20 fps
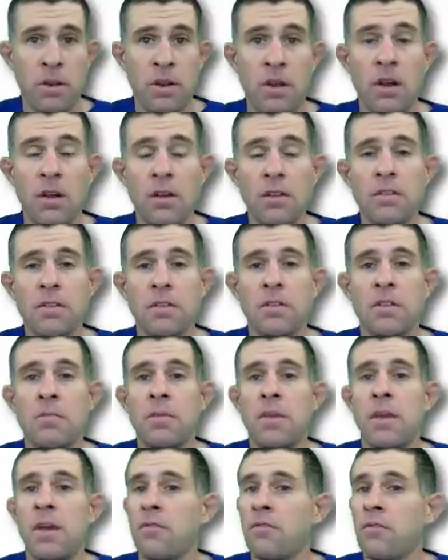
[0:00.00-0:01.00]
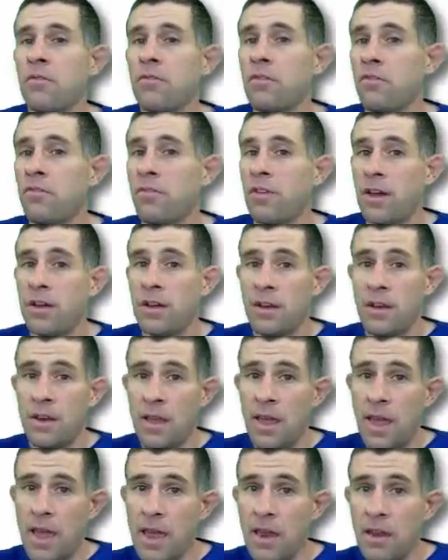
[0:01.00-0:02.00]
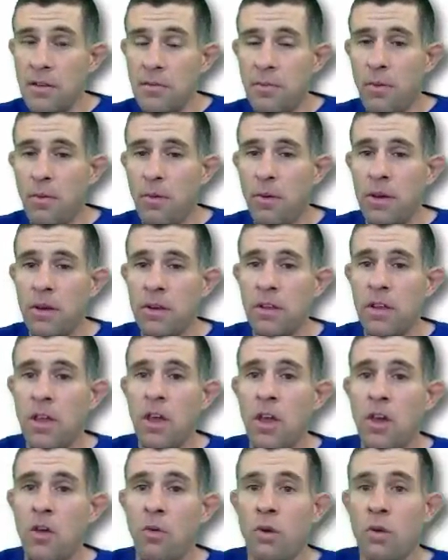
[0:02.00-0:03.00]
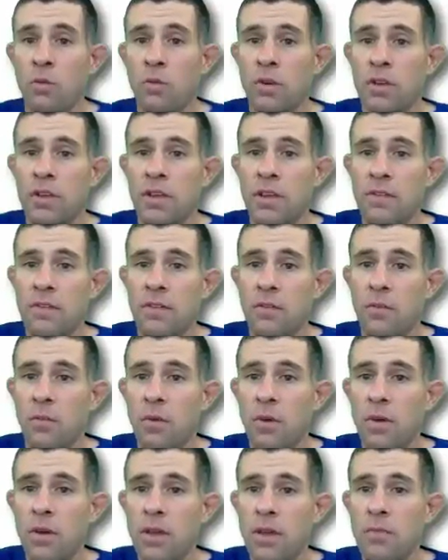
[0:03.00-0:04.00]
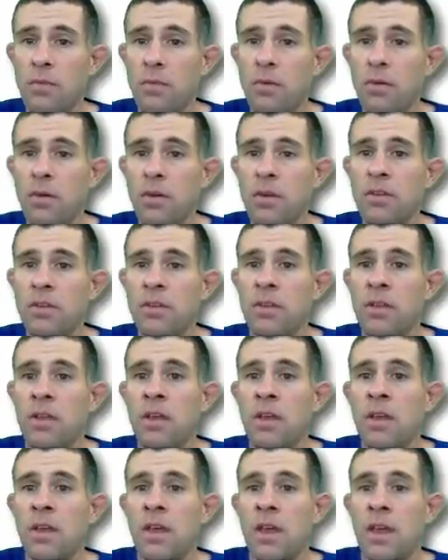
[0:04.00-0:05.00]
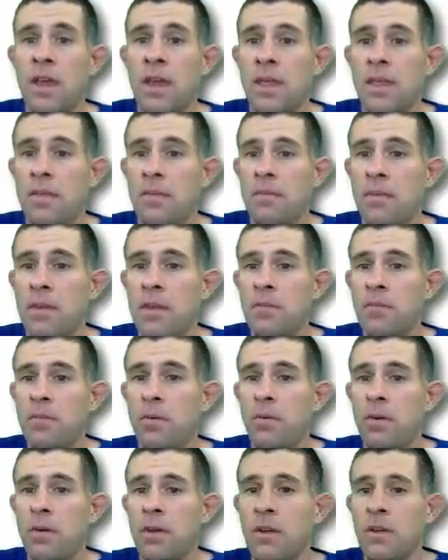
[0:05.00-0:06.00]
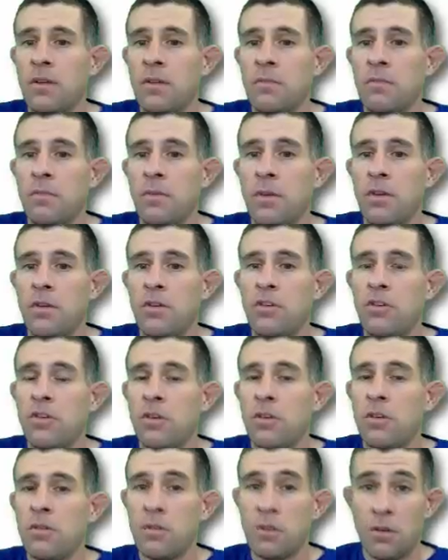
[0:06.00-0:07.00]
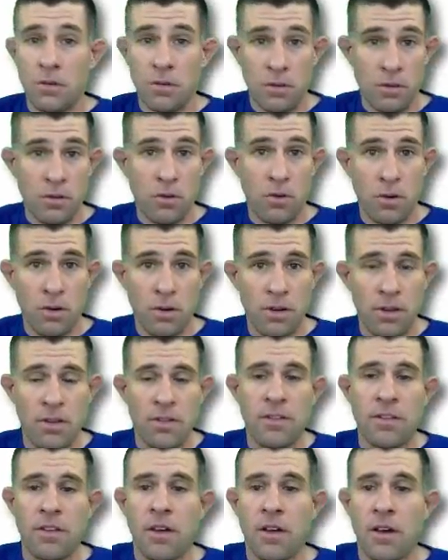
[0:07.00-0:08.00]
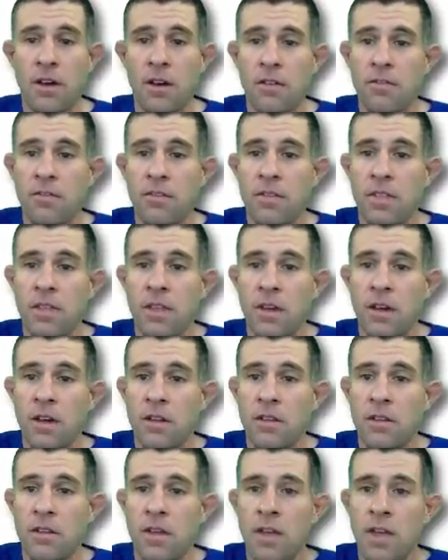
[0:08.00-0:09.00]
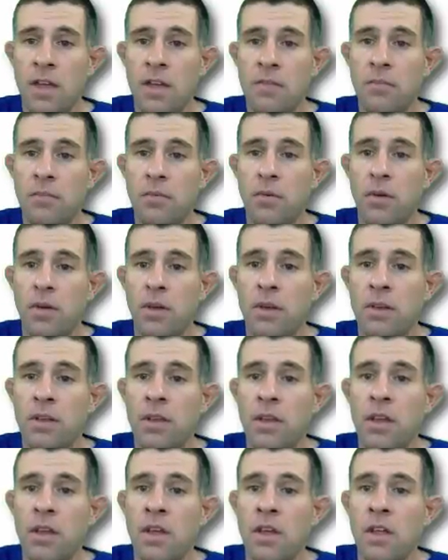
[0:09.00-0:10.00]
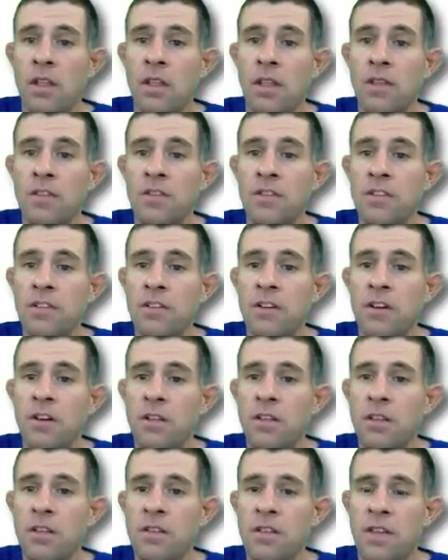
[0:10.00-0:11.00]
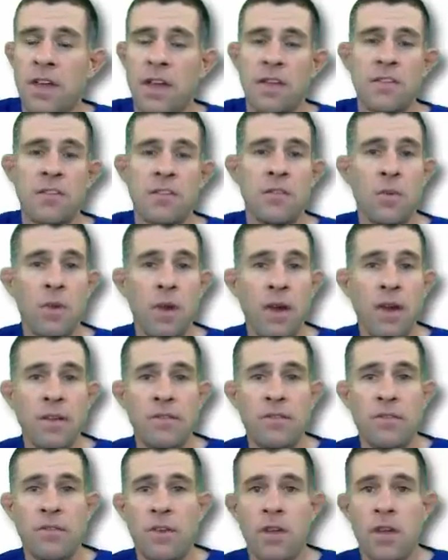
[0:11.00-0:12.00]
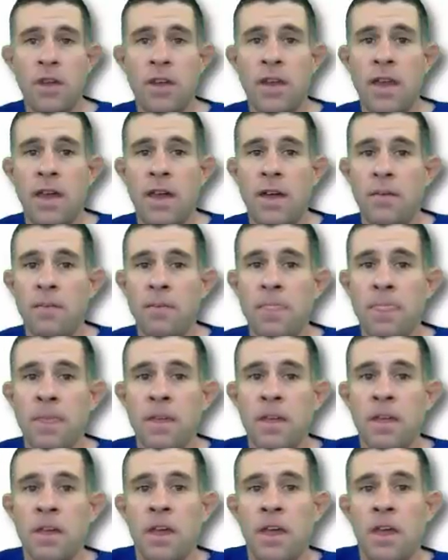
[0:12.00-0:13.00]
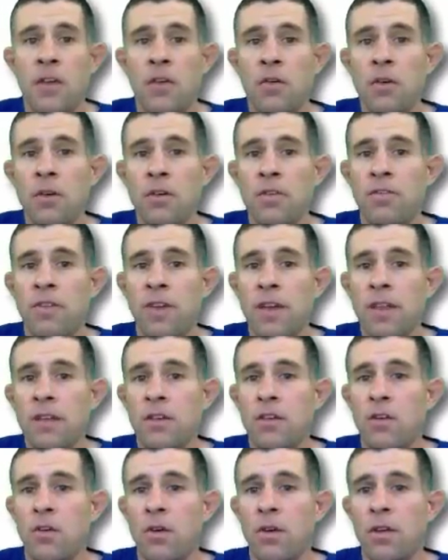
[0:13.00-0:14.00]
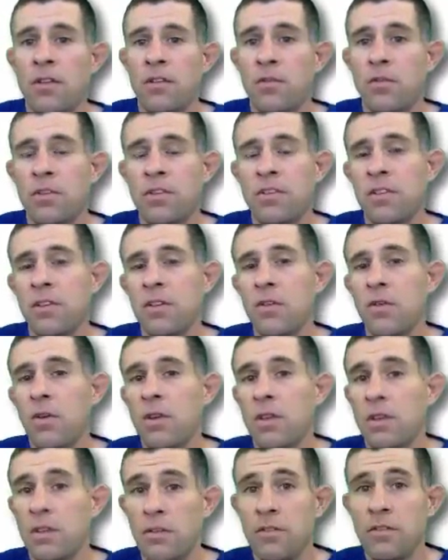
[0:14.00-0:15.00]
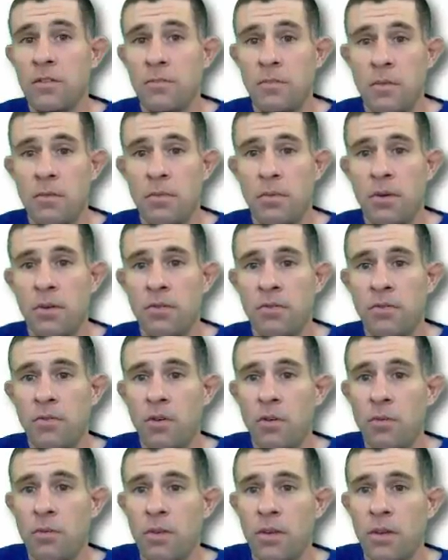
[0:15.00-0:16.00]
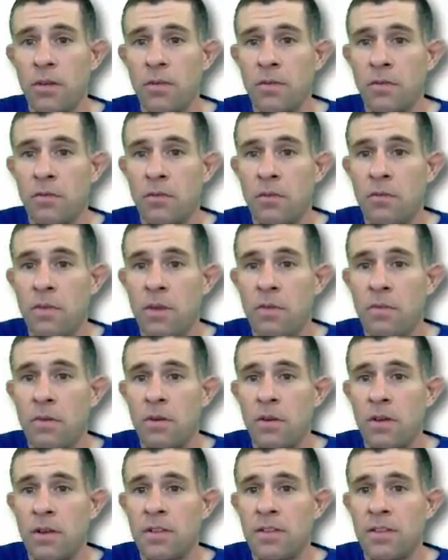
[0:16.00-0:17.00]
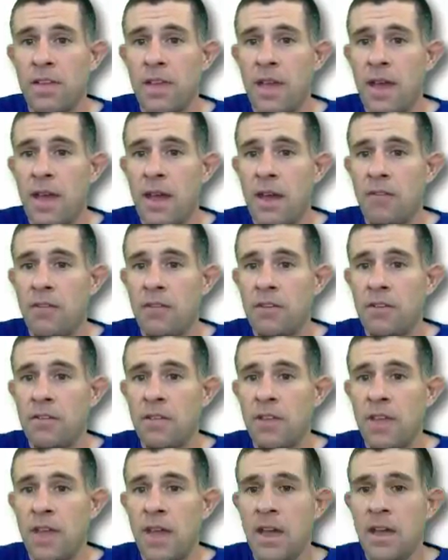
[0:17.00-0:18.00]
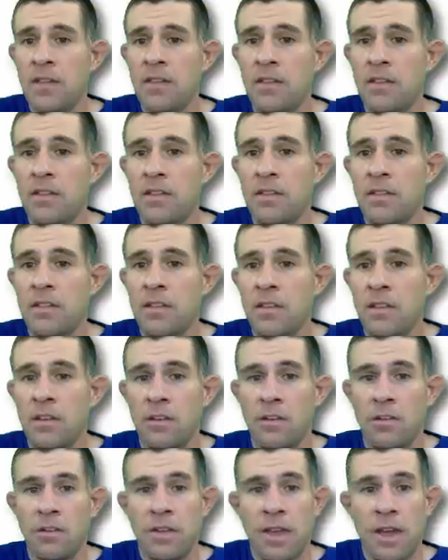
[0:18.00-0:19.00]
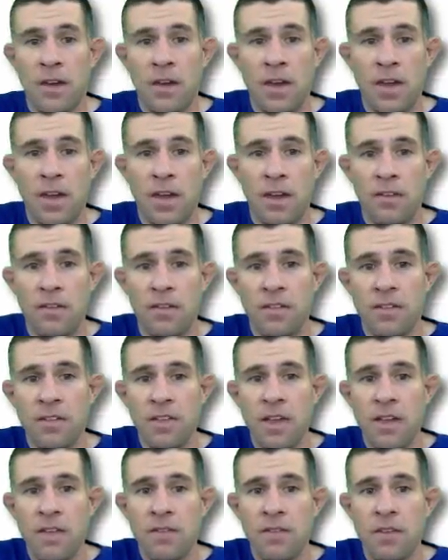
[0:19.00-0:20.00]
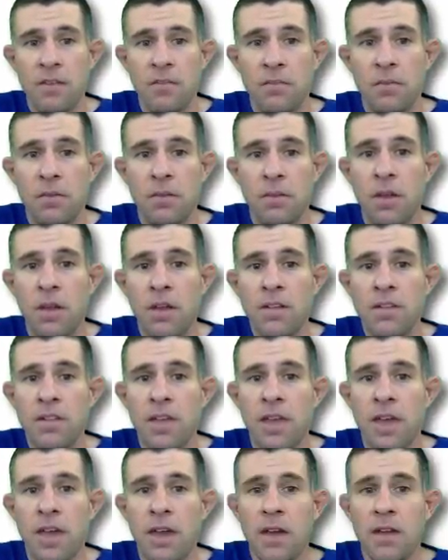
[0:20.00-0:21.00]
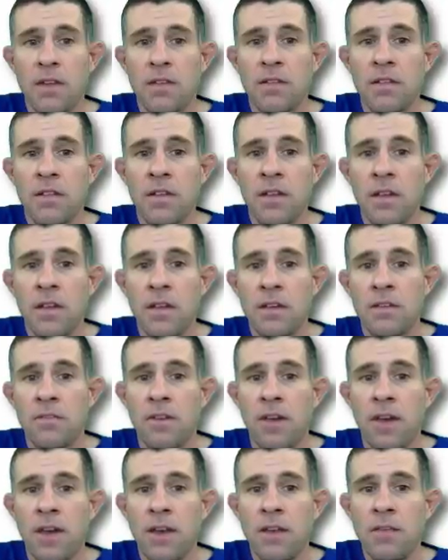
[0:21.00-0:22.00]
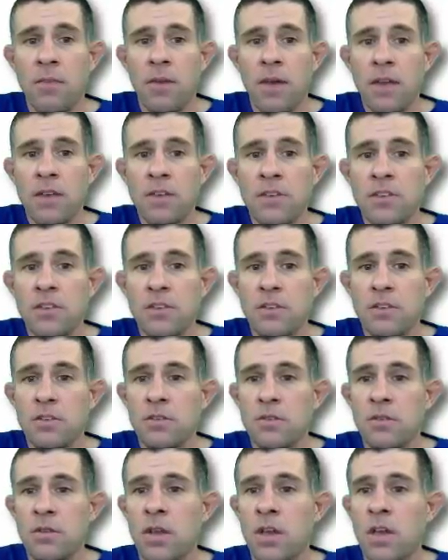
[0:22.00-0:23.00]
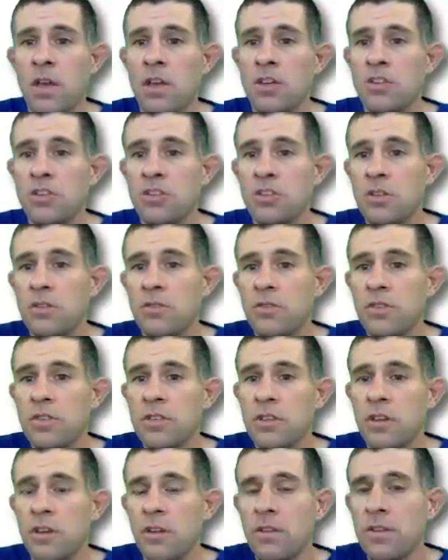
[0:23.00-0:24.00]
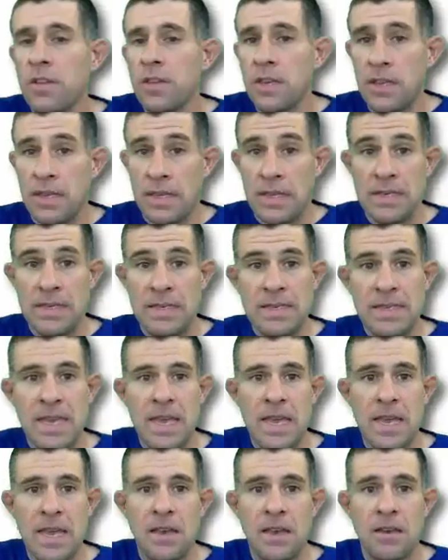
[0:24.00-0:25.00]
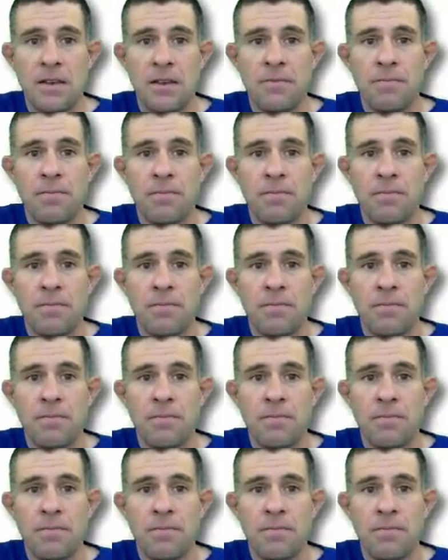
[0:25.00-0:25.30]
it also can be helpful for finding an endpoint when we're given one endpoint and the midpoint, but don't know the coordinates of the other endpoint. Let's just call these x and y for right now. In order to find the coordinates, we're still going to use the midpoint formula. Remember, it's the average of the x's. Now I have 7 plus x divided by 2 should have resulted in 10.